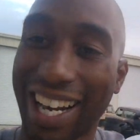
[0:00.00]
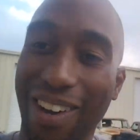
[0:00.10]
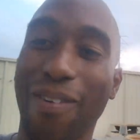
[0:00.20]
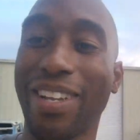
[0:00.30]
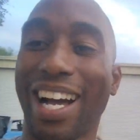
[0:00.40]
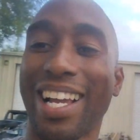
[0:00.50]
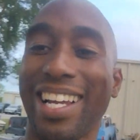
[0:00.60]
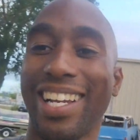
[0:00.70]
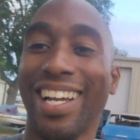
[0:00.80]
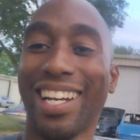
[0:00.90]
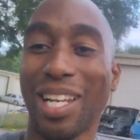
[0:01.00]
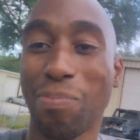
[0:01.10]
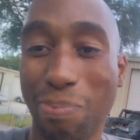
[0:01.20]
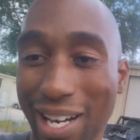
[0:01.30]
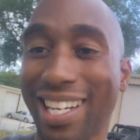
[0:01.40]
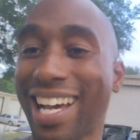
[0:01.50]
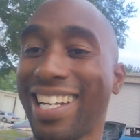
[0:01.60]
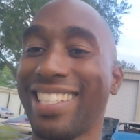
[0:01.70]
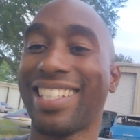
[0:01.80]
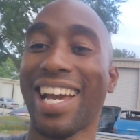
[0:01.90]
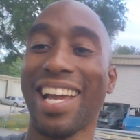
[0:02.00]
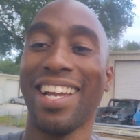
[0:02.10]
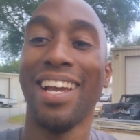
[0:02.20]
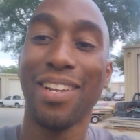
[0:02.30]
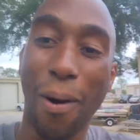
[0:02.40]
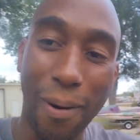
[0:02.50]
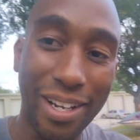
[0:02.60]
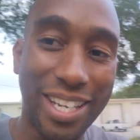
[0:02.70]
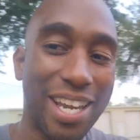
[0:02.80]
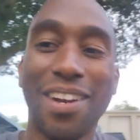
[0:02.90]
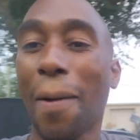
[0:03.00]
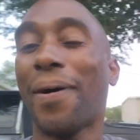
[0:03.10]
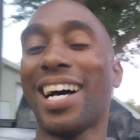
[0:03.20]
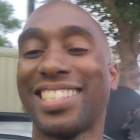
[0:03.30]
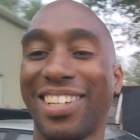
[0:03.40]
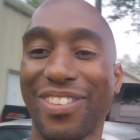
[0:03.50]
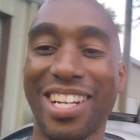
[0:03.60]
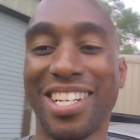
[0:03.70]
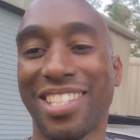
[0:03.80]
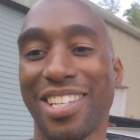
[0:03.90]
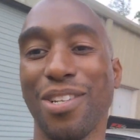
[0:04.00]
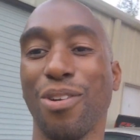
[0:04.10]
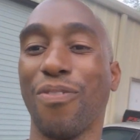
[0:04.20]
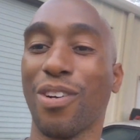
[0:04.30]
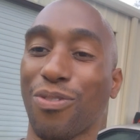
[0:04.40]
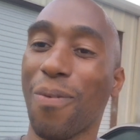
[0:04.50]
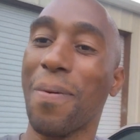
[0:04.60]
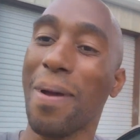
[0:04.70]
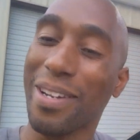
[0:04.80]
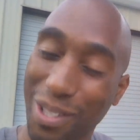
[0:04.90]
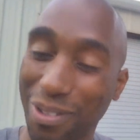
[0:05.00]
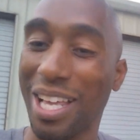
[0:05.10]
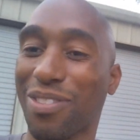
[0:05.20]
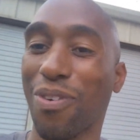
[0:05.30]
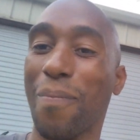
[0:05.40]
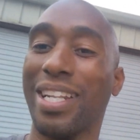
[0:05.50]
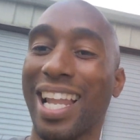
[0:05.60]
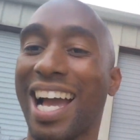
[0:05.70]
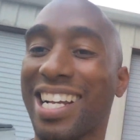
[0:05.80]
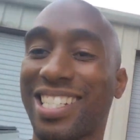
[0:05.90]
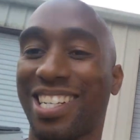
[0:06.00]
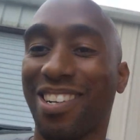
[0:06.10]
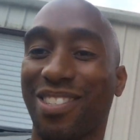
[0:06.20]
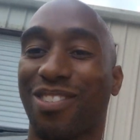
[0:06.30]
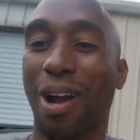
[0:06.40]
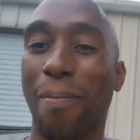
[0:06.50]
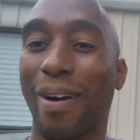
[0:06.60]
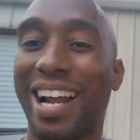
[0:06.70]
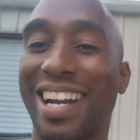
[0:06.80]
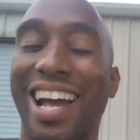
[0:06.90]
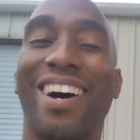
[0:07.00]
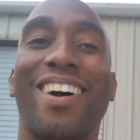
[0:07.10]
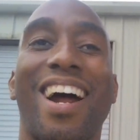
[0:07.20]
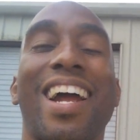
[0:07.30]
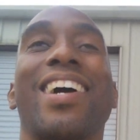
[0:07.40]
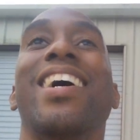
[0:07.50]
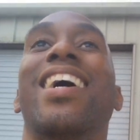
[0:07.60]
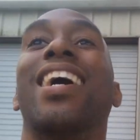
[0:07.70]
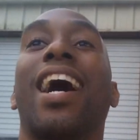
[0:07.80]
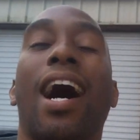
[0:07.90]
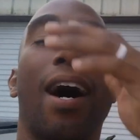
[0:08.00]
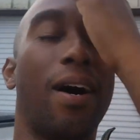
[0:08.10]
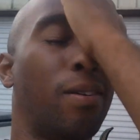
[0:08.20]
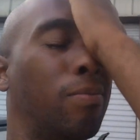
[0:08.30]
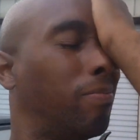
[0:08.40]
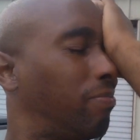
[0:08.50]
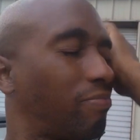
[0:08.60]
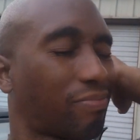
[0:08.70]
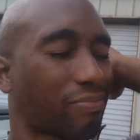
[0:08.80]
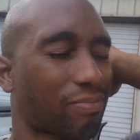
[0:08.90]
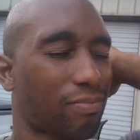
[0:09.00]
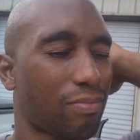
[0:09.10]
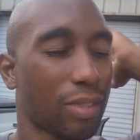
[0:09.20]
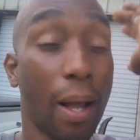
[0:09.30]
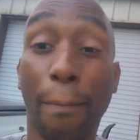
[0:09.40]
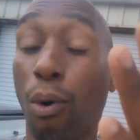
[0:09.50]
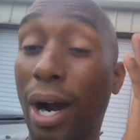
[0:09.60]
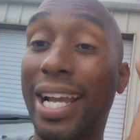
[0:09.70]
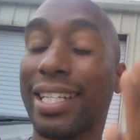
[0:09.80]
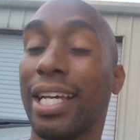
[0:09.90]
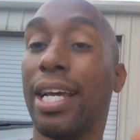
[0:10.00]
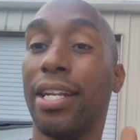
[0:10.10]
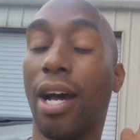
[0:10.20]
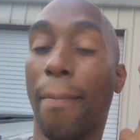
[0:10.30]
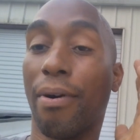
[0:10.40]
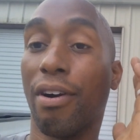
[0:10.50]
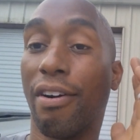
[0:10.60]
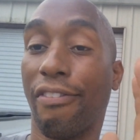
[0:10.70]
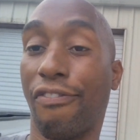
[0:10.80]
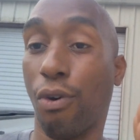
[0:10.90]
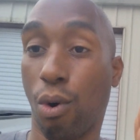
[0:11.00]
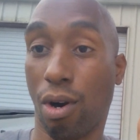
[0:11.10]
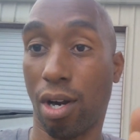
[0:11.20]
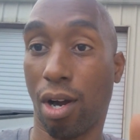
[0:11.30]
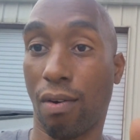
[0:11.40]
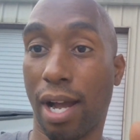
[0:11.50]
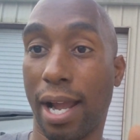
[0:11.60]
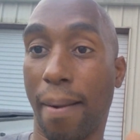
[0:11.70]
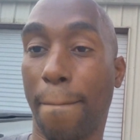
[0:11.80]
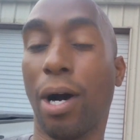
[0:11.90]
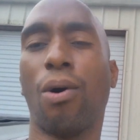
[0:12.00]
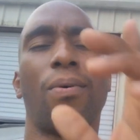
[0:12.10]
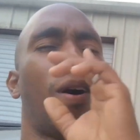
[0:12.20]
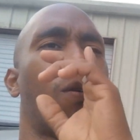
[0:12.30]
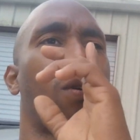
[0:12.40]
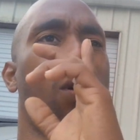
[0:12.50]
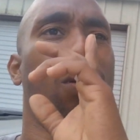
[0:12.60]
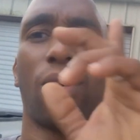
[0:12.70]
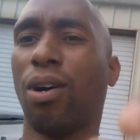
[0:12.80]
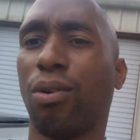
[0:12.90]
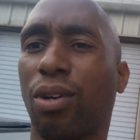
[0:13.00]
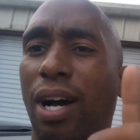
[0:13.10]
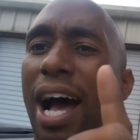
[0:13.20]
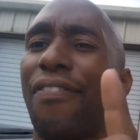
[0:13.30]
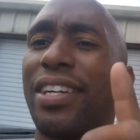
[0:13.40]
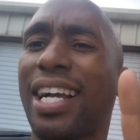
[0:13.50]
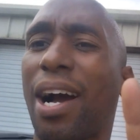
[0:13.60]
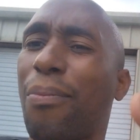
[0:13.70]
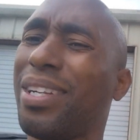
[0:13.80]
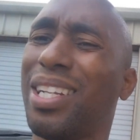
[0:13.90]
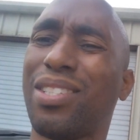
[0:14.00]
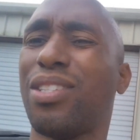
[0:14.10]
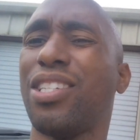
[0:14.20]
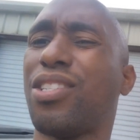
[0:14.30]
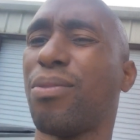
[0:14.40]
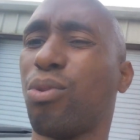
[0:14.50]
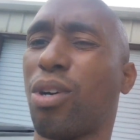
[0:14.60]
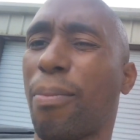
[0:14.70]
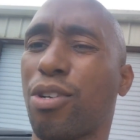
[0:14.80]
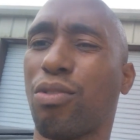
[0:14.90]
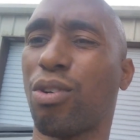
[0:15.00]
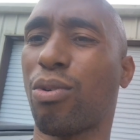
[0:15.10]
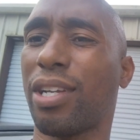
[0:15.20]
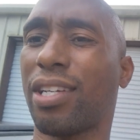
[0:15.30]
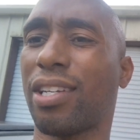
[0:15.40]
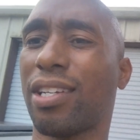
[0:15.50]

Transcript: got a homie out here that's putting out this game. Yo, give that positive energy to the universe for me, man. Do this for me. Like, share, subscribe right now. All right. Um, point number four. All right. Oh, oh, oh hold on. I forgot. let's let's jump to a commercial real quick.